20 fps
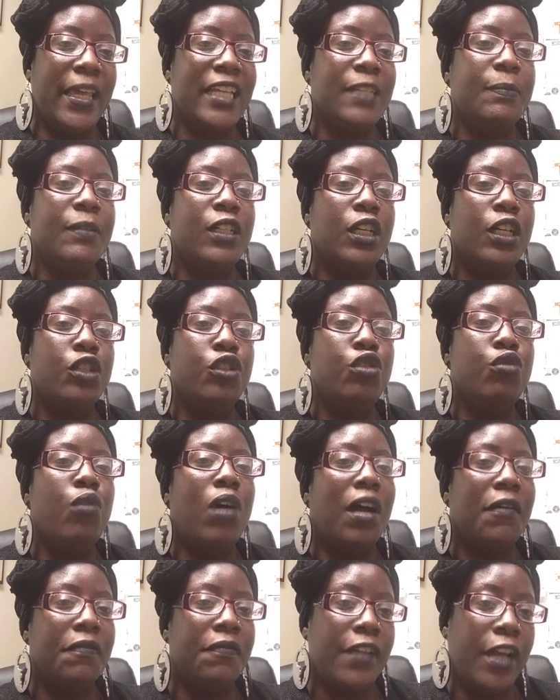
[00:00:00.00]
That's because you
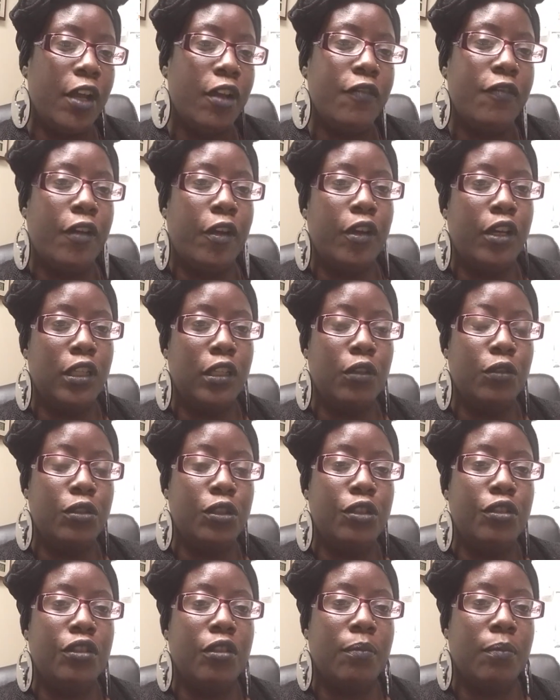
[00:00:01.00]
are very, very close
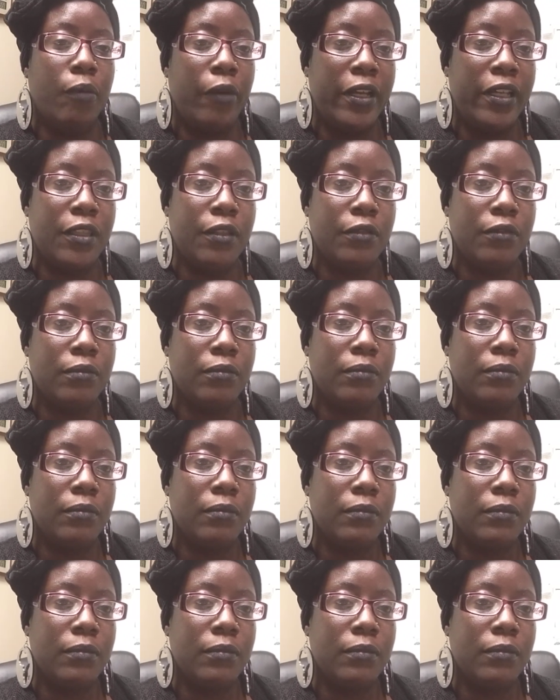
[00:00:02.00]
to your breakthrough.